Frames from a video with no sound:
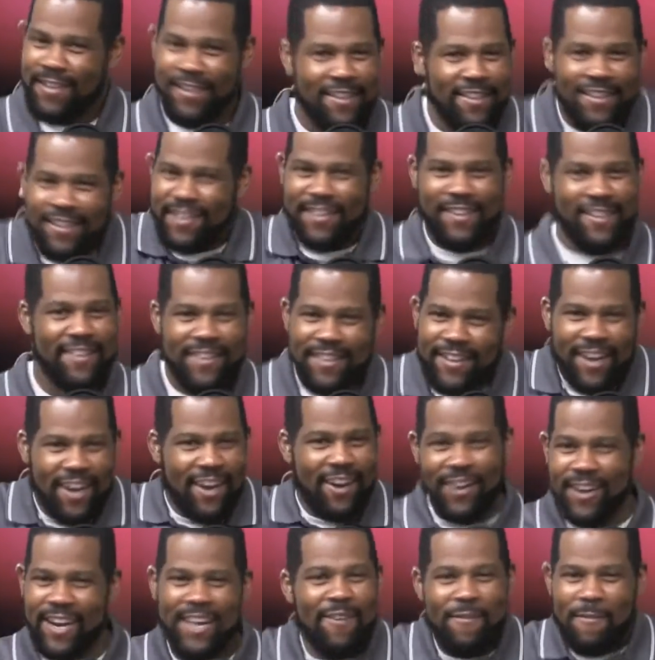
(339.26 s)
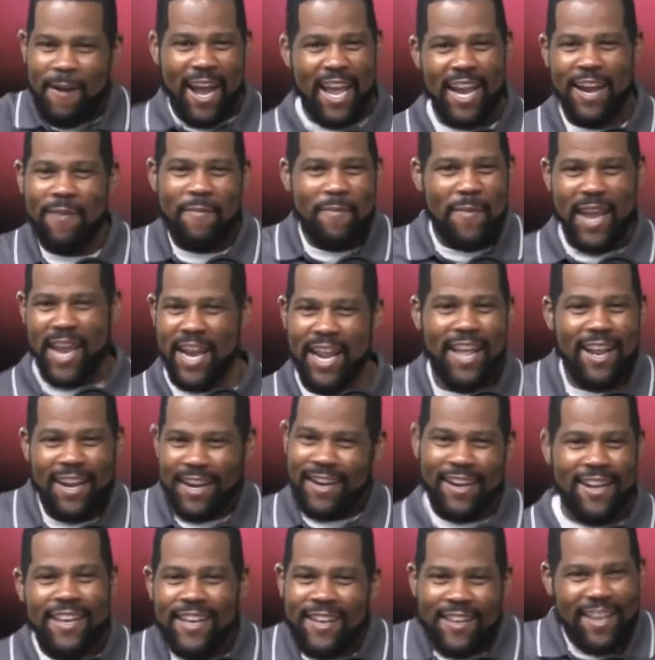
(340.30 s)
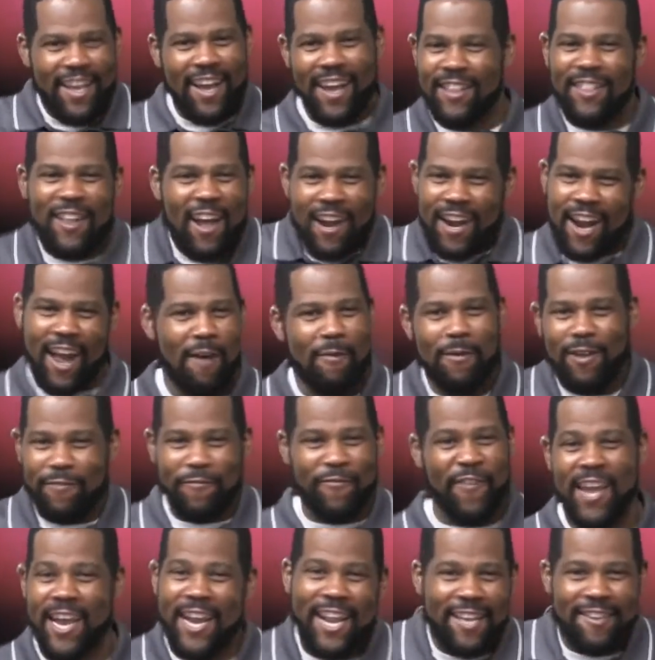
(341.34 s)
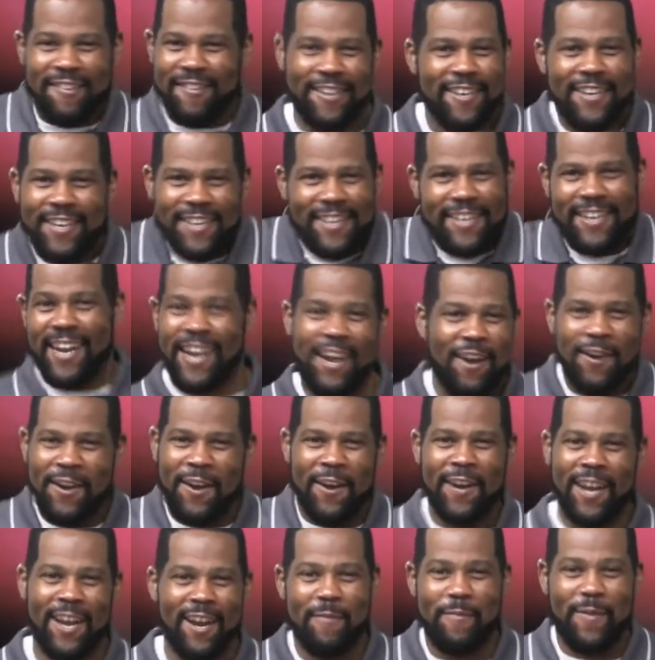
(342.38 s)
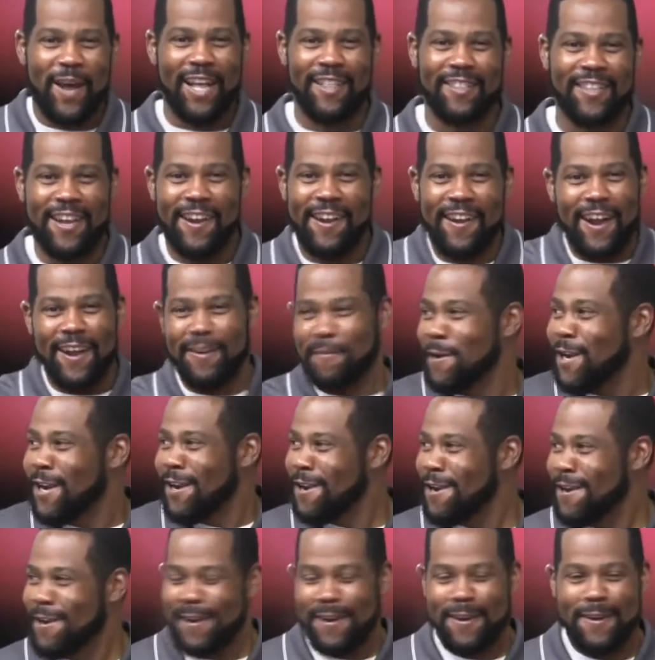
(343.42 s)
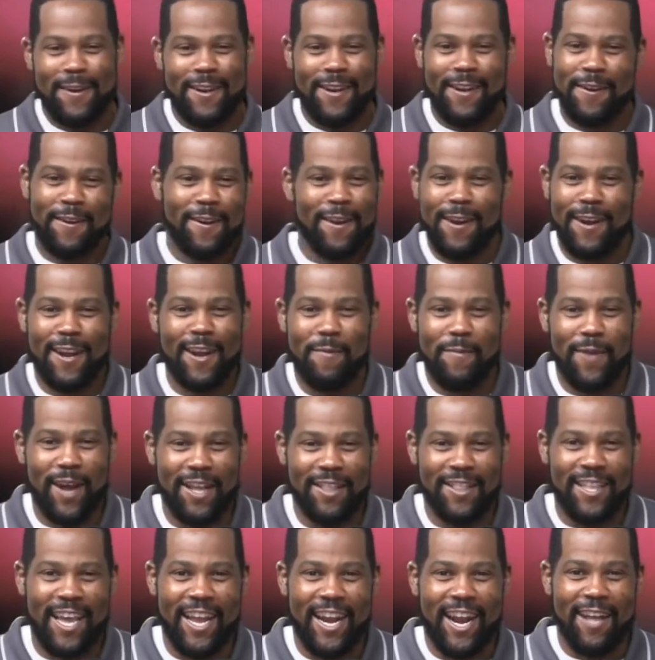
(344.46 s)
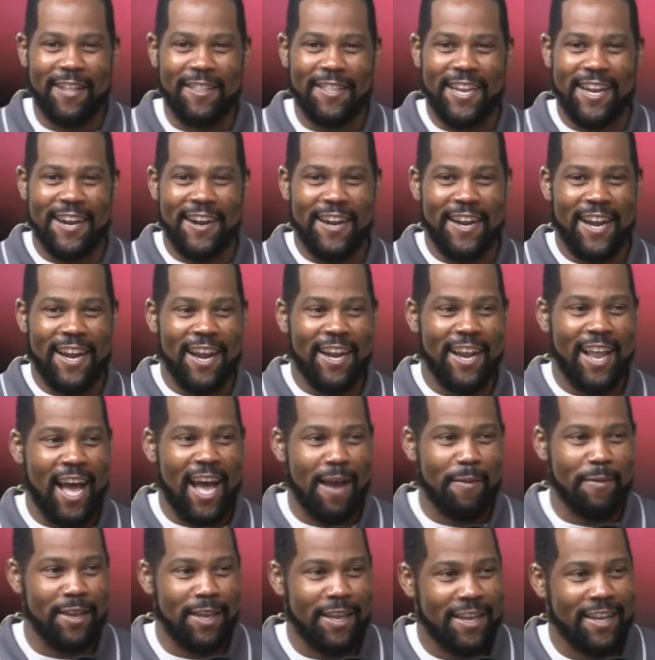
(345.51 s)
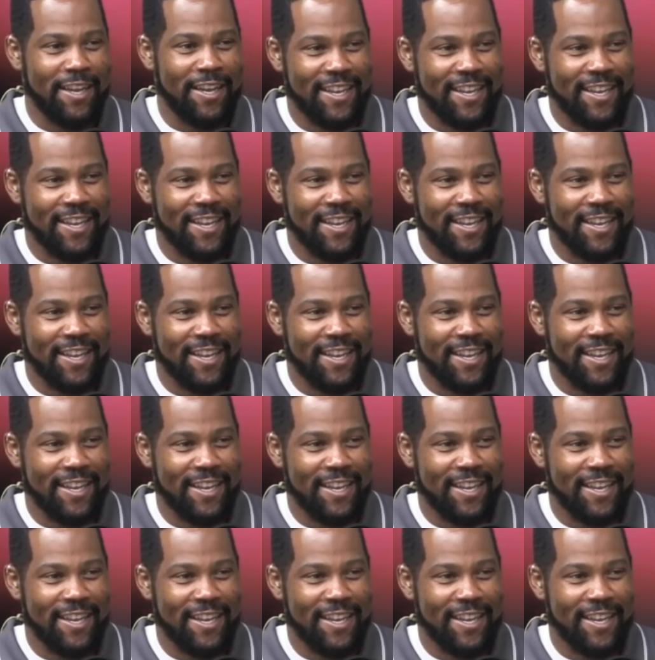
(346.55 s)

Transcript: Hold on, wait a minute. Y'all thought I was finished? They don't know nothing about that. They don't know nothing about that out there in that lobby.